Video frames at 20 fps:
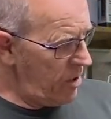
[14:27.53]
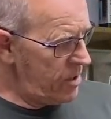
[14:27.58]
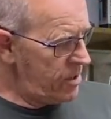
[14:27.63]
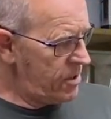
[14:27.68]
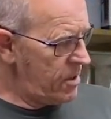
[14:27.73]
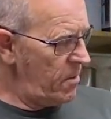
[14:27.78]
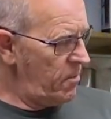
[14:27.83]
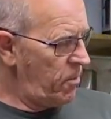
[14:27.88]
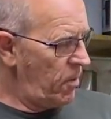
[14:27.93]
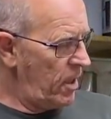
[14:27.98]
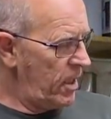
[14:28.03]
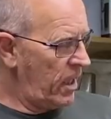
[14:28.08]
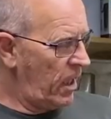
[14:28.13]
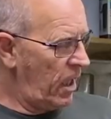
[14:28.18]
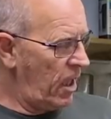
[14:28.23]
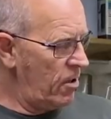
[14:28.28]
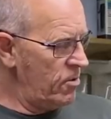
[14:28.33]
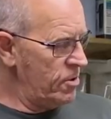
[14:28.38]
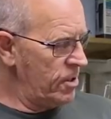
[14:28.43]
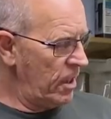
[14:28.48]
simple
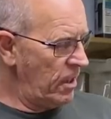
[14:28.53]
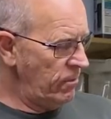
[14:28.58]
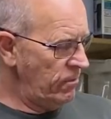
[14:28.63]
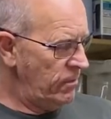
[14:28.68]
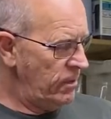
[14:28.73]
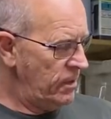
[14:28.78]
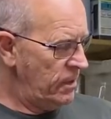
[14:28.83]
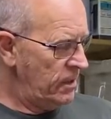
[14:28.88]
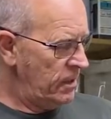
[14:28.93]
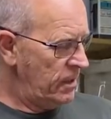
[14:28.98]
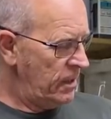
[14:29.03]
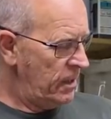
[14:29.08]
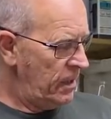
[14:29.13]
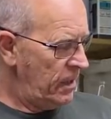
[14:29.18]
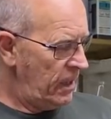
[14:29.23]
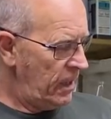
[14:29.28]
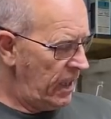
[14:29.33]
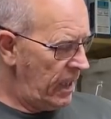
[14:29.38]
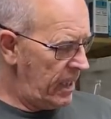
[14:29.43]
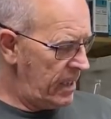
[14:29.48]
enclosure,
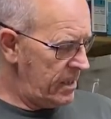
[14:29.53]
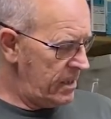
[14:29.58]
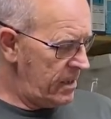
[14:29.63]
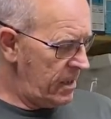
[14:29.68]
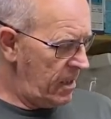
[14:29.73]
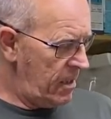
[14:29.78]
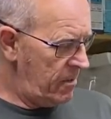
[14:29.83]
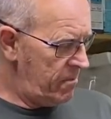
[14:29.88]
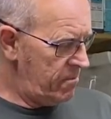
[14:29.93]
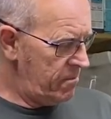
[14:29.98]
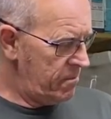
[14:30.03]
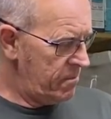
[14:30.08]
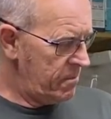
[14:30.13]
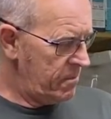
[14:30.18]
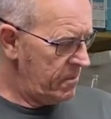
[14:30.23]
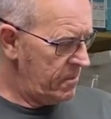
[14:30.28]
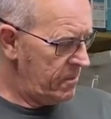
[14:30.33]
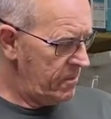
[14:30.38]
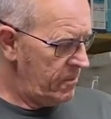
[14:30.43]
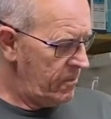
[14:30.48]
and
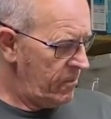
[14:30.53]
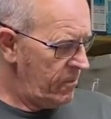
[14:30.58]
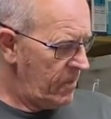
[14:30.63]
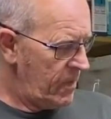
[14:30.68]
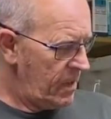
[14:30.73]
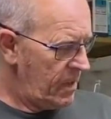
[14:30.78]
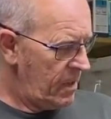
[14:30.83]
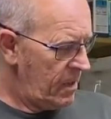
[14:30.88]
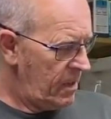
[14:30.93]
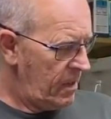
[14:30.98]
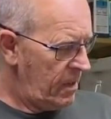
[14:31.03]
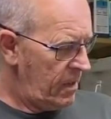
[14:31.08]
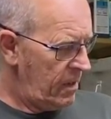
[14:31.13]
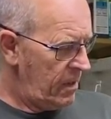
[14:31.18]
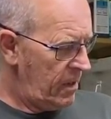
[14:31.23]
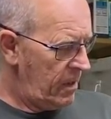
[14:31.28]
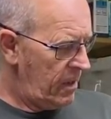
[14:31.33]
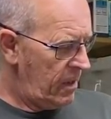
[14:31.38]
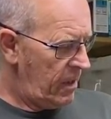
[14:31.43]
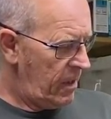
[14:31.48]

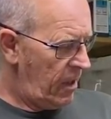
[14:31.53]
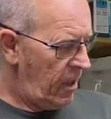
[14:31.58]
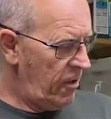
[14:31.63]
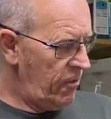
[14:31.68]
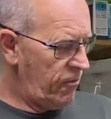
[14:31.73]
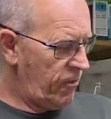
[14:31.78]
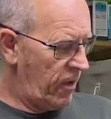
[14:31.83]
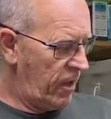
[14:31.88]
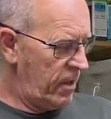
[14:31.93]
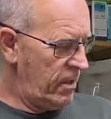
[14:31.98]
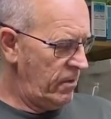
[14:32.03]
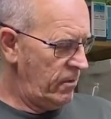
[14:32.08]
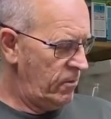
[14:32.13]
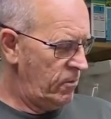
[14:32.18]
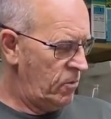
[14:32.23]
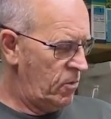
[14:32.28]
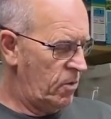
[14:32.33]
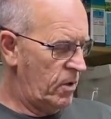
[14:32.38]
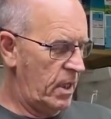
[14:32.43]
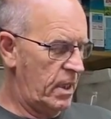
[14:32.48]
hopefully
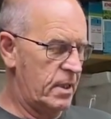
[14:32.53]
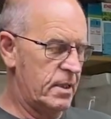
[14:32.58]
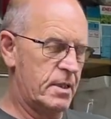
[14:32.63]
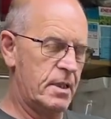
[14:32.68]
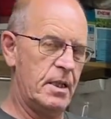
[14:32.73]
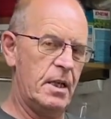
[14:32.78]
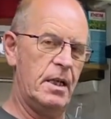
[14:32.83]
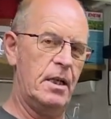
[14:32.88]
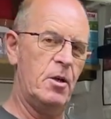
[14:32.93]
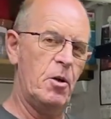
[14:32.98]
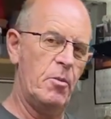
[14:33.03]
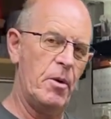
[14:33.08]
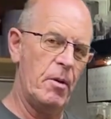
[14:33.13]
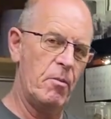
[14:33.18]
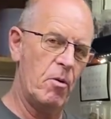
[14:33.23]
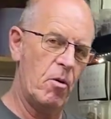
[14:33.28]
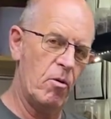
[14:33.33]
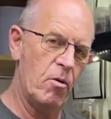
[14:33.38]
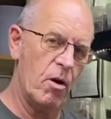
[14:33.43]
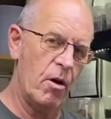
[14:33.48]
we'll get to see a little bit
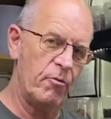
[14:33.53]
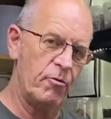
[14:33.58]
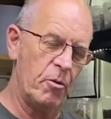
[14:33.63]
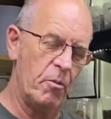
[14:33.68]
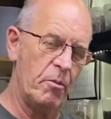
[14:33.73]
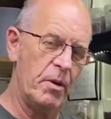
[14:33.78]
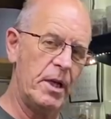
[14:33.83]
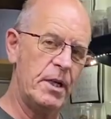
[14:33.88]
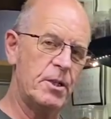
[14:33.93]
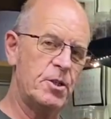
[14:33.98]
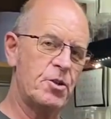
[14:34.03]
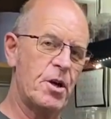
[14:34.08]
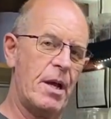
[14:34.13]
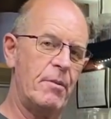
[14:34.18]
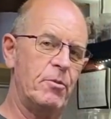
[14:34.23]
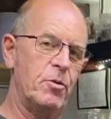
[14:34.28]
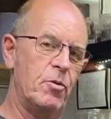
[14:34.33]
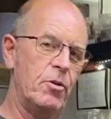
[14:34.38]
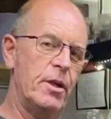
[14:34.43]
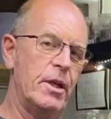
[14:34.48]
more of them. Being a
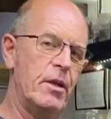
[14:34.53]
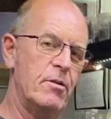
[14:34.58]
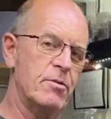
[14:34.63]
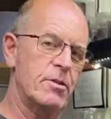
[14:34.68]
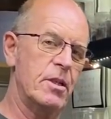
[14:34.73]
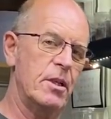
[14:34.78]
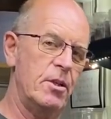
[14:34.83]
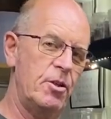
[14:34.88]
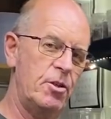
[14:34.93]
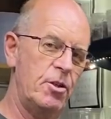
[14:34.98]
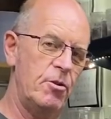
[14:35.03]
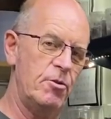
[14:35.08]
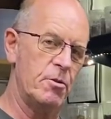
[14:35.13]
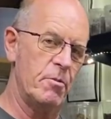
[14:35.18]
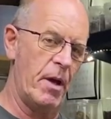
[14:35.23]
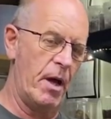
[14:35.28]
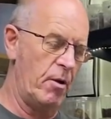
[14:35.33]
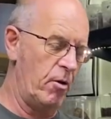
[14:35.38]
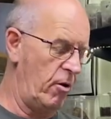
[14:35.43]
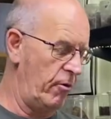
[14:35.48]
trapdoor, you don't see a huge
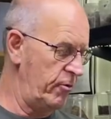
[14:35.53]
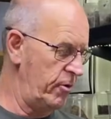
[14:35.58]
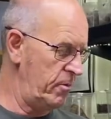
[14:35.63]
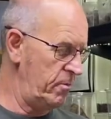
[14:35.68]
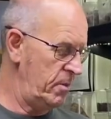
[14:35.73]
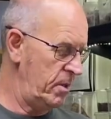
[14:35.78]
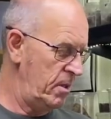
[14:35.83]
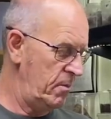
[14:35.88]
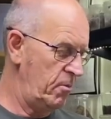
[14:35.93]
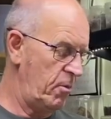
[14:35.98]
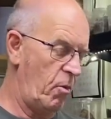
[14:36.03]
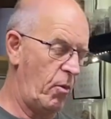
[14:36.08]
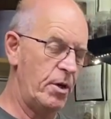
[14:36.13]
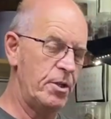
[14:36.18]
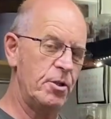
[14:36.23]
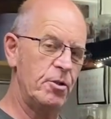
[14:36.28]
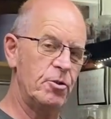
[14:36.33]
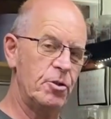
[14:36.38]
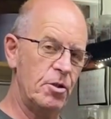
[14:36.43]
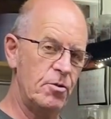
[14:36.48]
amount of them, but when
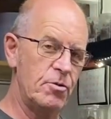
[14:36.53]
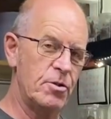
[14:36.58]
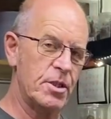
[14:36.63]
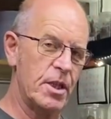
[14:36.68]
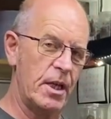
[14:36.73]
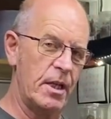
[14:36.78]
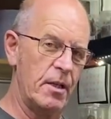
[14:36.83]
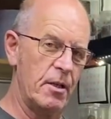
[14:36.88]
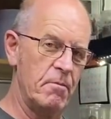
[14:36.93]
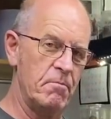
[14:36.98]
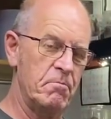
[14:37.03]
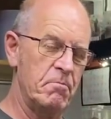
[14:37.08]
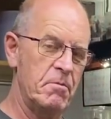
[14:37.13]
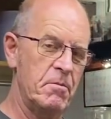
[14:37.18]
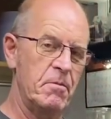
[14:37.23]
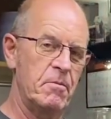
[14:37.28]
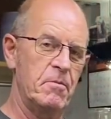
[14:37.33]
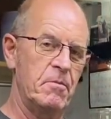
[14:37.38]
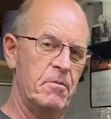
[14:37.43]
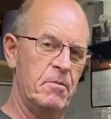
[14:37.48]
you do see them,
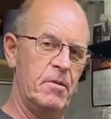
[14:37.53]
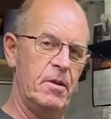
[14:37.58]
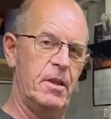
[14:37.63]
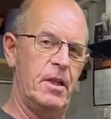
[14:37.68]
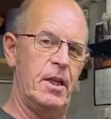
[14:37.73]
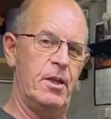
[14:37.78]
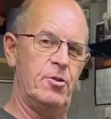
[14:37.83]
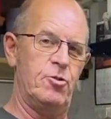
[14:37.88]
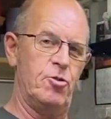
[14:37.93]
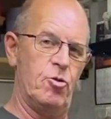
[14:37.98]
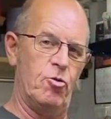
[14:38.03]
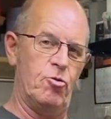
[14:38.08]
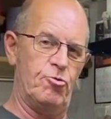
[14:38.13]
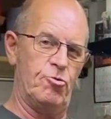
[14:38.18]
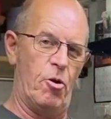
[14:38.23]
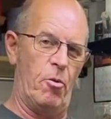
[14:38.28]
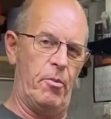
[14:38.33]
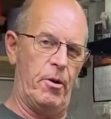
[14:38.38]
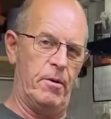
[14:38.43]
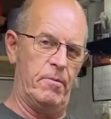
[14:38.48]
they're
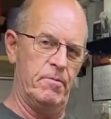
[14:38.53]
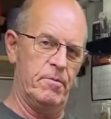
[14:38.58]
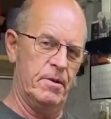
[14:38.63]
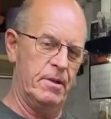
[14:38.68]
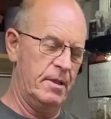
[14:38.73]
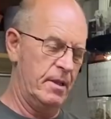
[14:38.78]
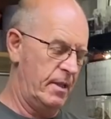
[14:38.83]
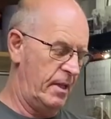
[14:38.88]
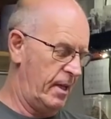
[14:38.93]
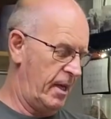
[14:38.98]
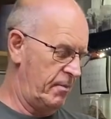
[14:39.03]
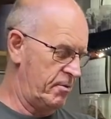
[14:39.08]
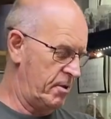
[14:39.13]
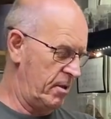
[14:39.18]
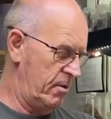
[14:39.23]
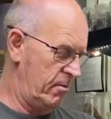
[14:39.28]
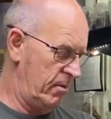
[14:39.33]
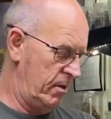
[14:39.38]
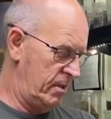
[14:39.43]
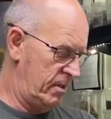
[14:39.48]
jaw-dropping.
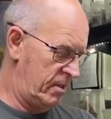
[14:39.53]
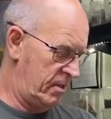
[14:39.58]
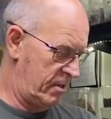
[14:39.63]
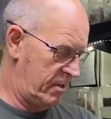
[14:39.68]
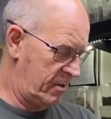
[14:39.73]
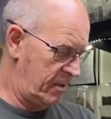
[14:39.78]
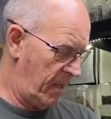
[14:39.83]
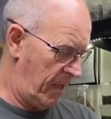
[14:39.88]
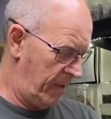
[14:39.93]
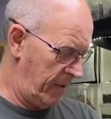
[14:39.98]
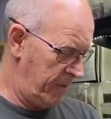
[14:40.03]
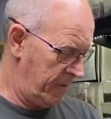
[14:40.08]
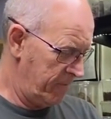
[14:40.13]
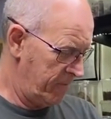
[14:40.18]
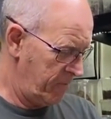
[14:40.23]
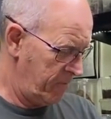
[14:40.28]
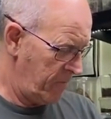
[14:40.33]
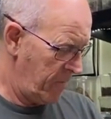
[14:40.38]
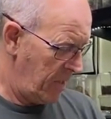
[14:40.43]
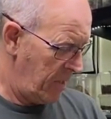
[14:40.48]
Absolutely stunning.
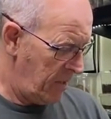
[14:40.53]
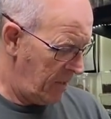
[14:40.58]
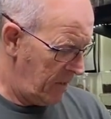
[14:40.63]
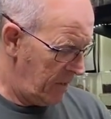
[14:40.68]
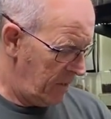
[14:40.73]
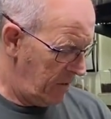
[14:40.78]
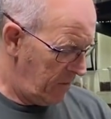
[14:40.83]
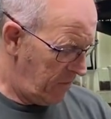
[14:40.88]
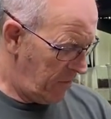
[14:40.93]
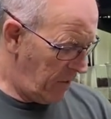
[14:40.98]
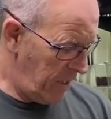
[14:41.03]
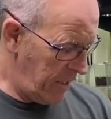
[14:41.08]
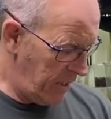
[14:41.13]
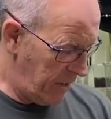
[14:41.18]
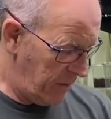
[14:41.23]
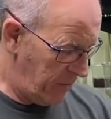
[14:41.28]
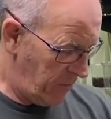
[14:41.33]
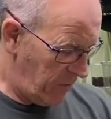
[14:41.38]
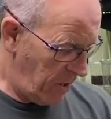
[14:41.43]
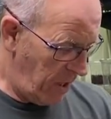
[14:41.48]
Right
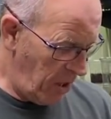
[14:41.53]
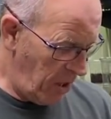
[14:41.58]
then, well I